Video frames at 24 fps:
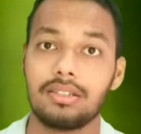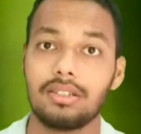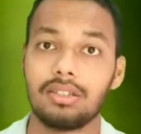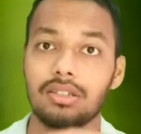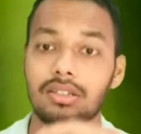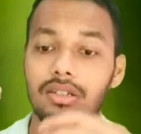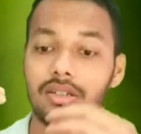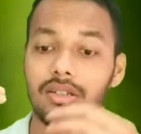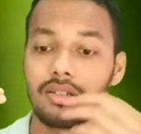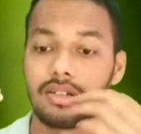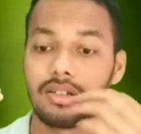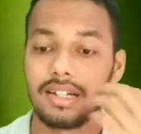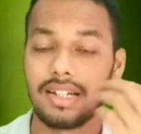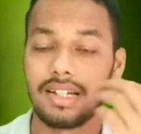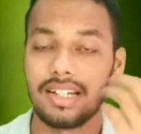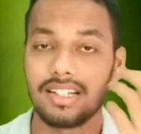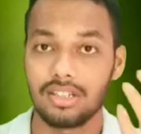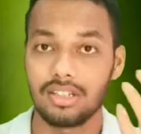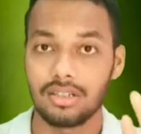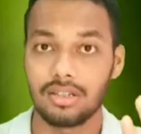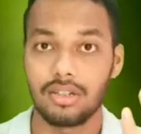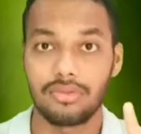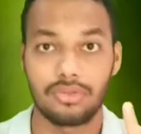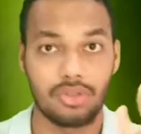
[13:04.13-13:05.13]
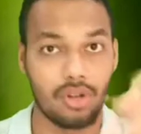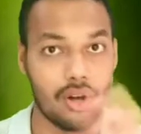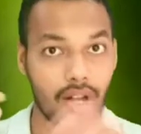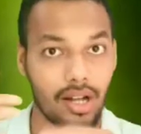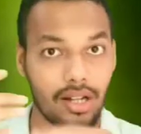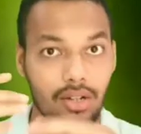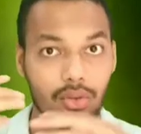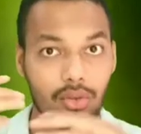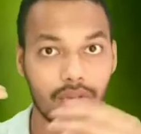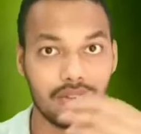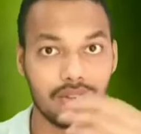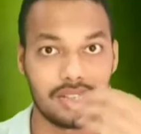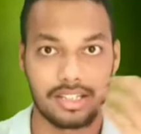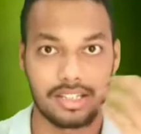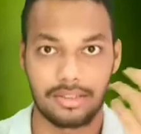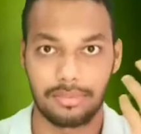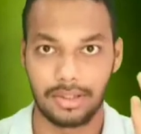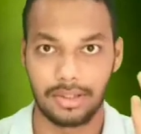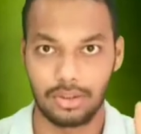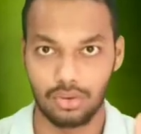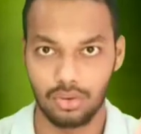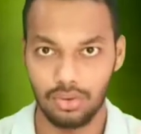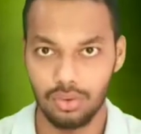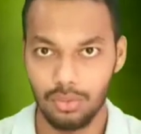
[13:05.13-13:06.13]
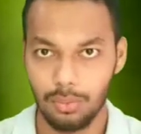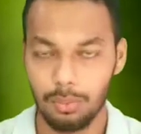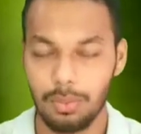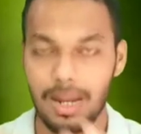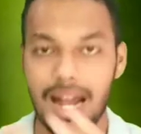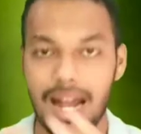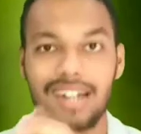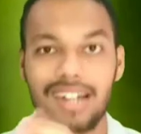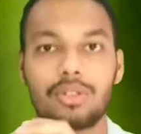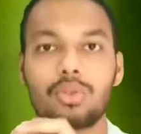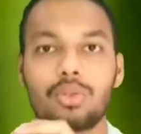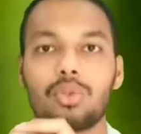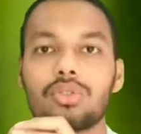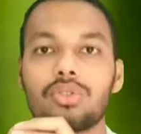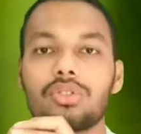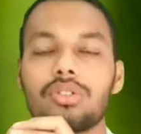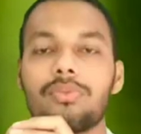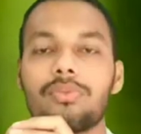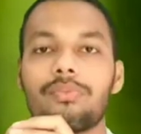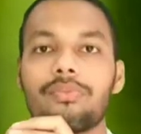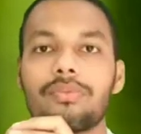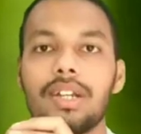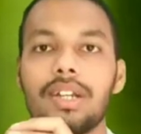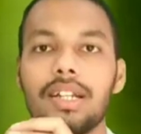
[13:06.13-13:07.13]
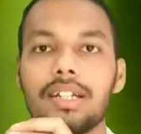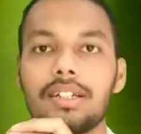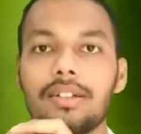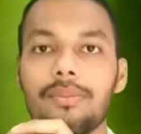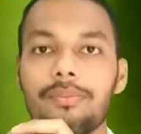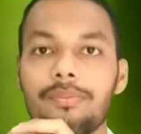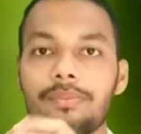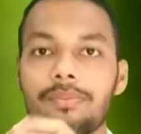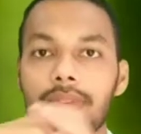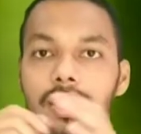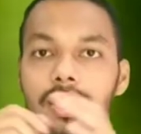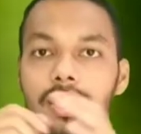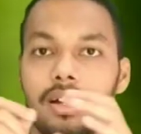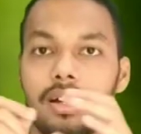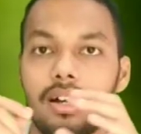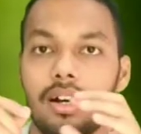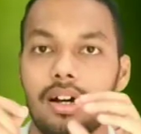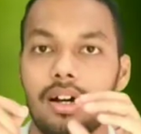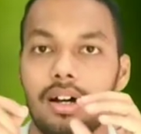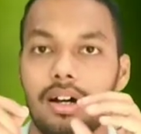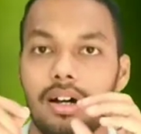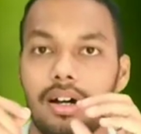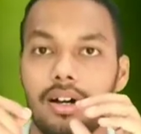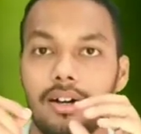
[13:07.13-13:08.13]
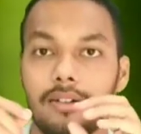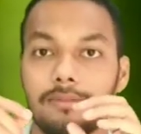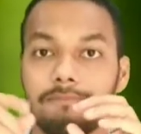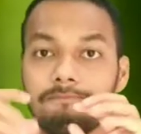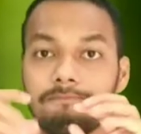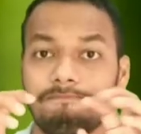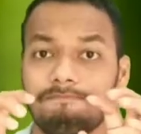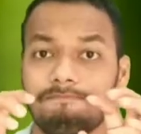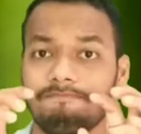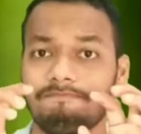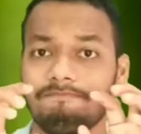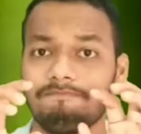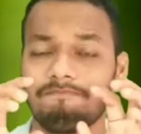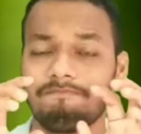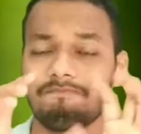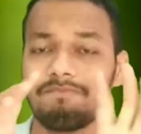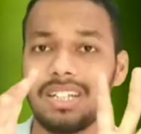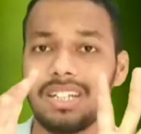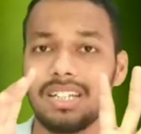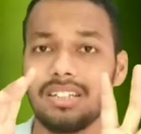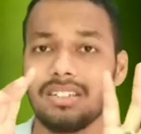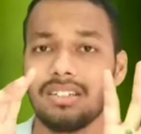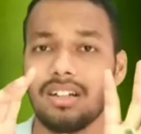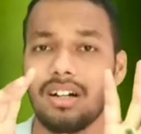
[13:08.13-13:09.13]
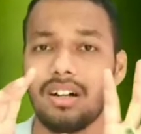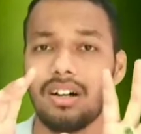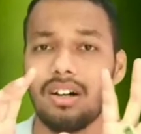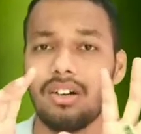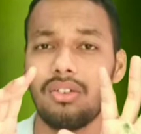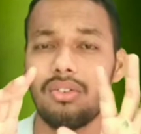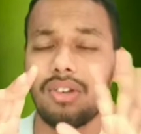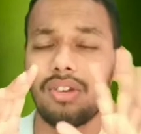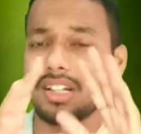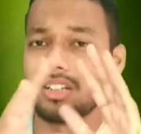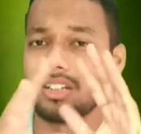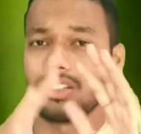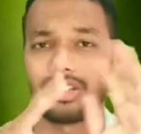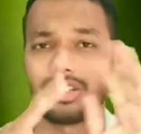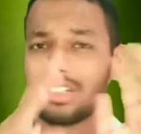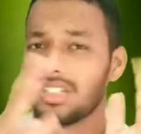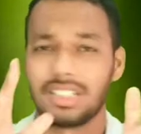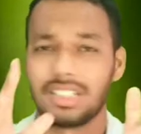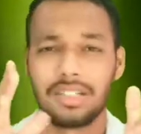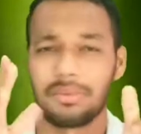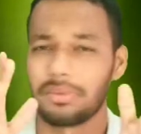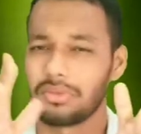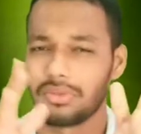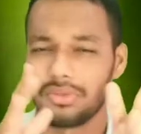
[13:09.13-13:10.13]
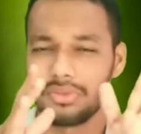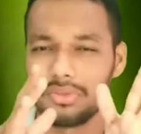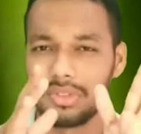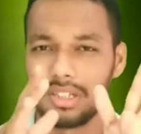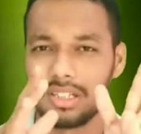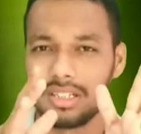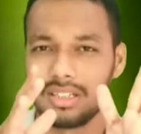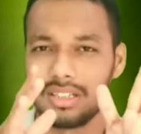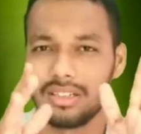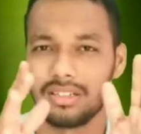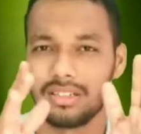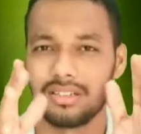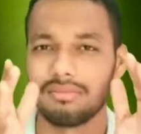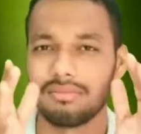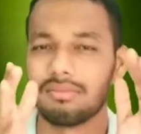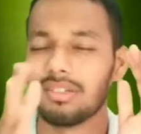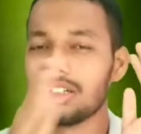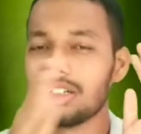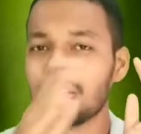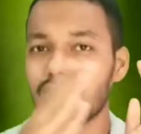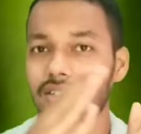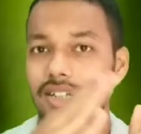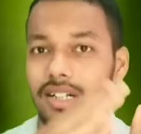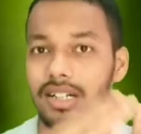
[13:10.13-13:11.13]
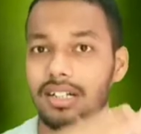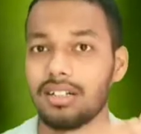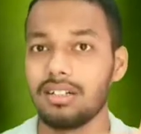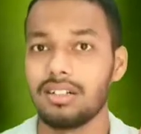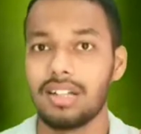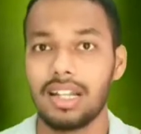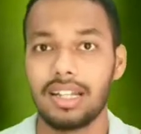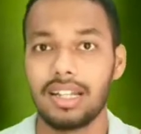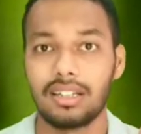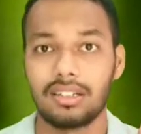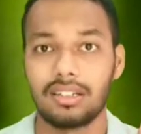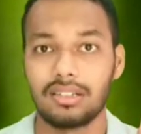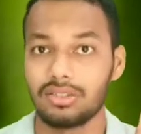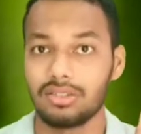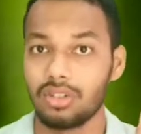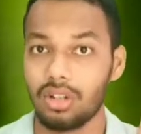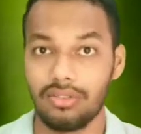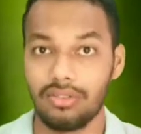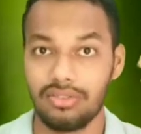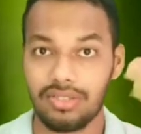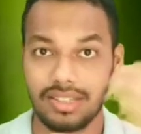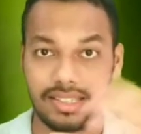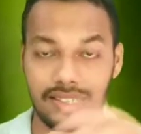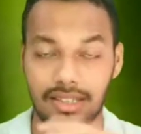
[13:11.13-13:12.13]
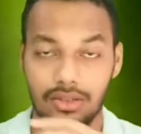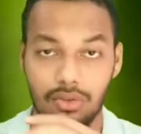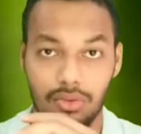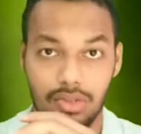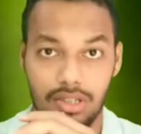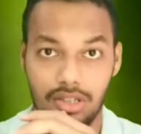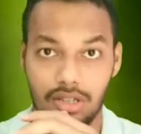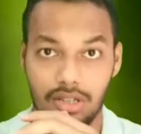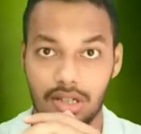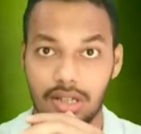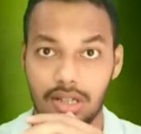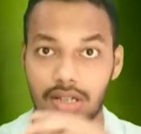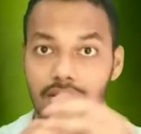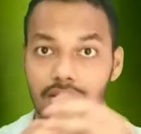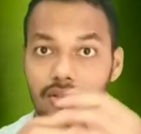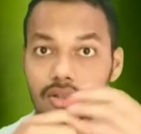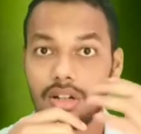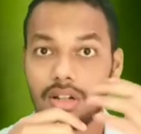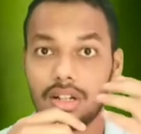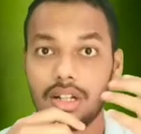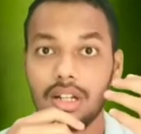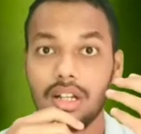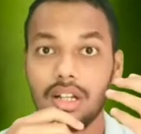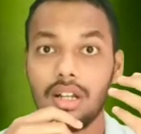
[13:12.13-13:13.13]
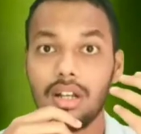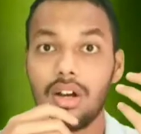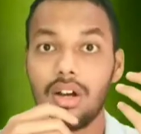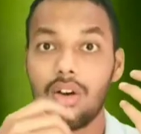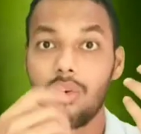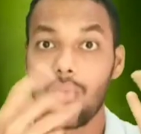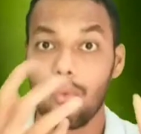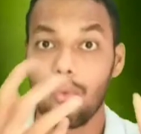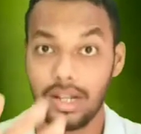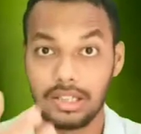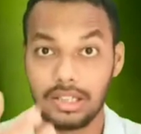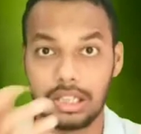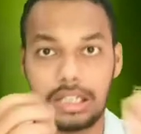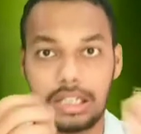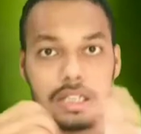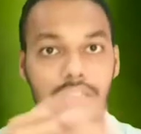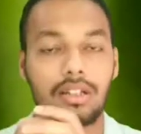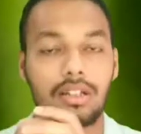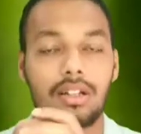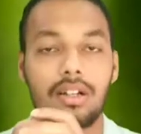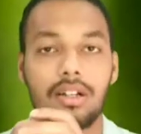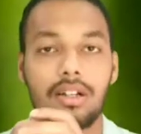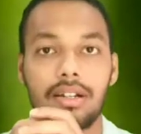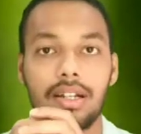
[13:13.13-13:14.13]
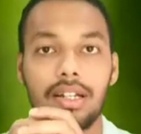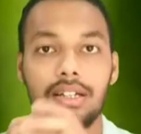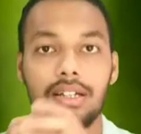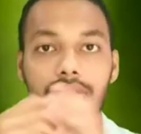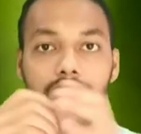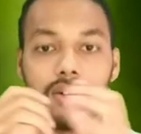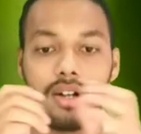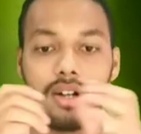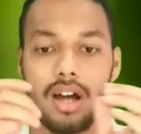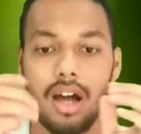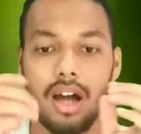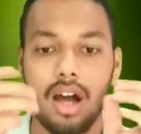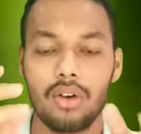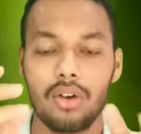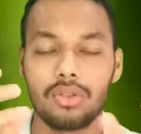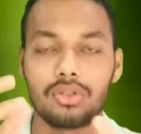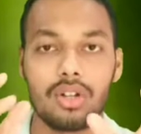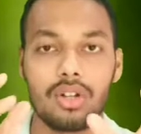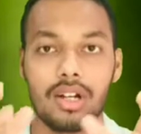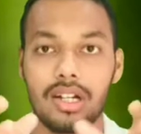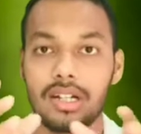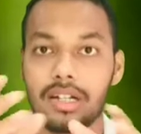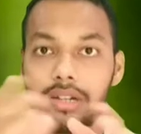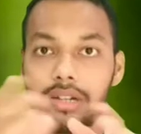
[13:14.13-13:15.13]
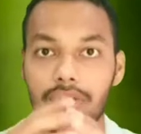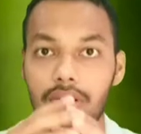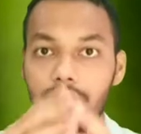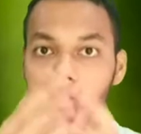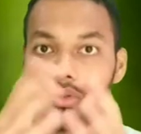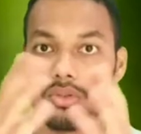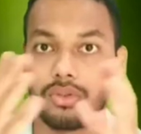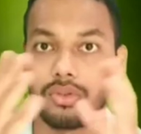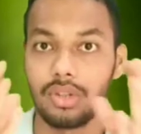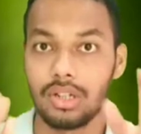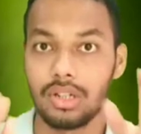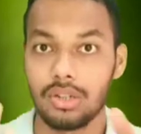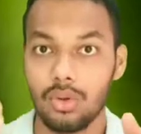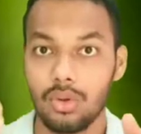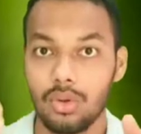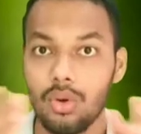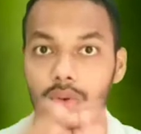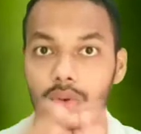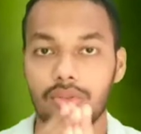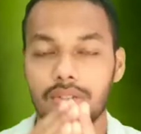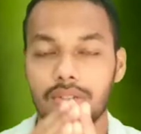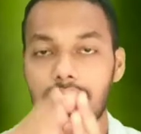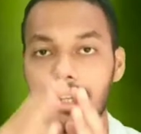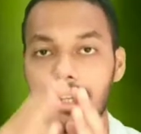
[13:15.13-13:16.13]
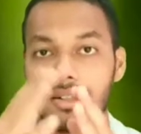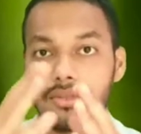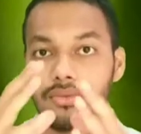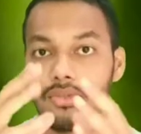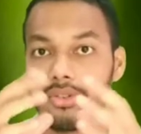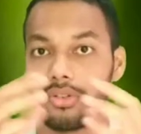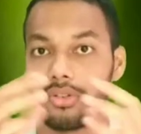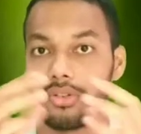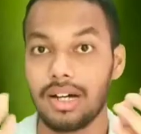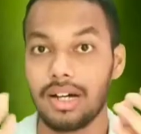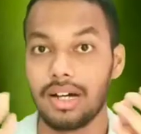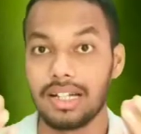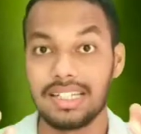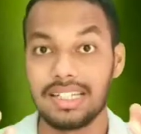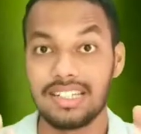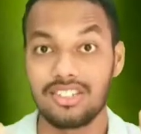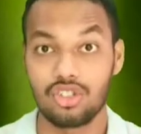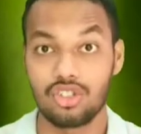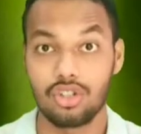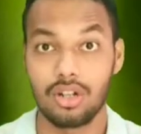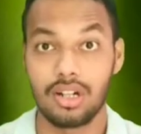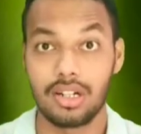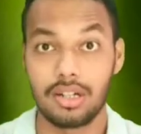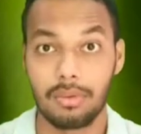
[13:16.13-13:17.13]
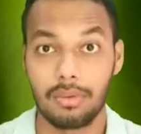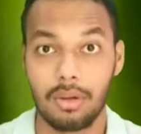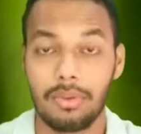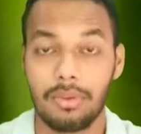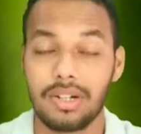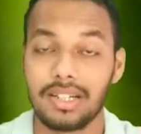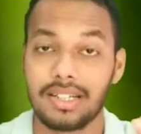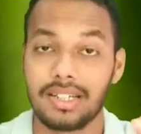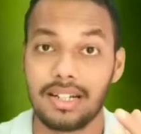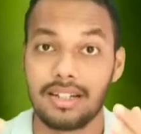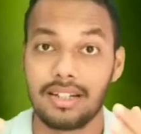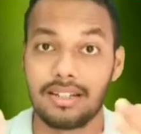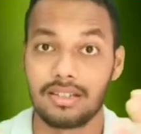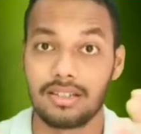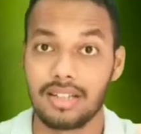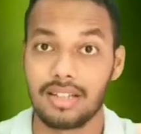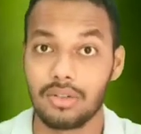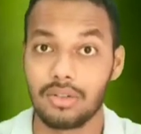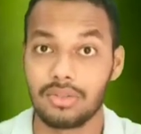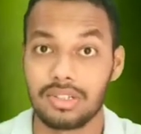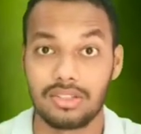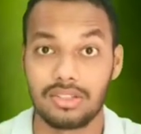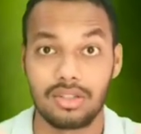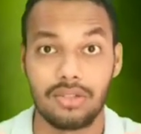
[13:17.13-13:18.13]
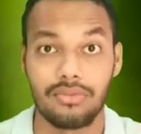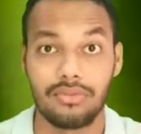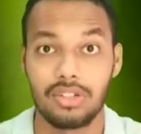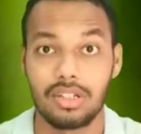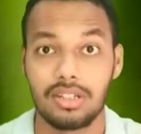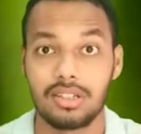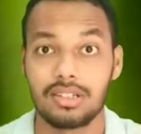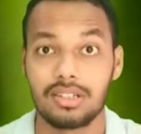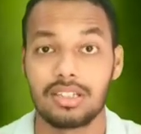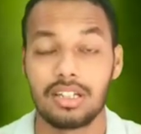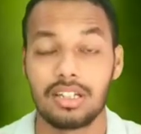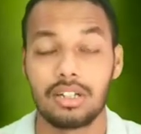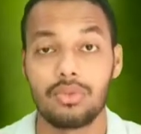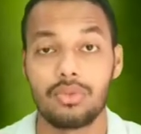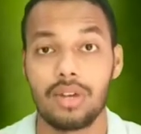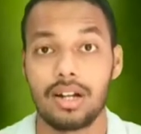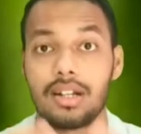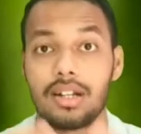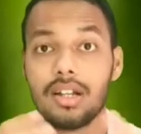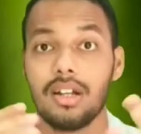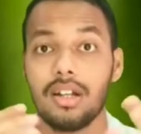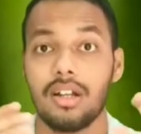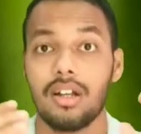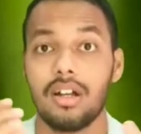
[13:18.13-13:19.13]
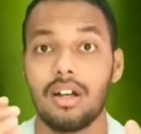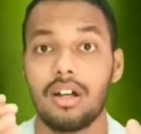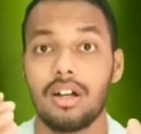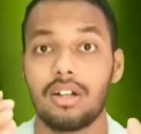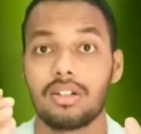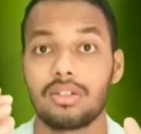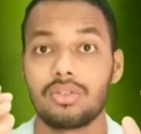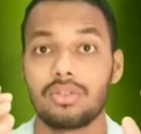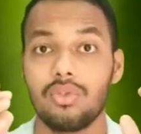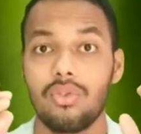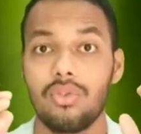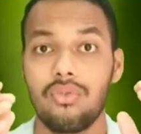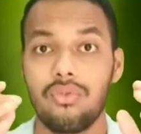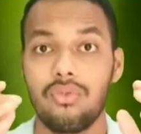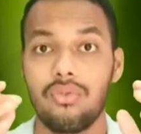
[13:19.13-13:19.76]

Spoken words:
the relation of soil with respect to plant growth, right? Then what are the concepts we studied? Like soil physics, we studied soil weathering, right? How soil developed? We know that for 1 inch soil development there is thousands of years required. So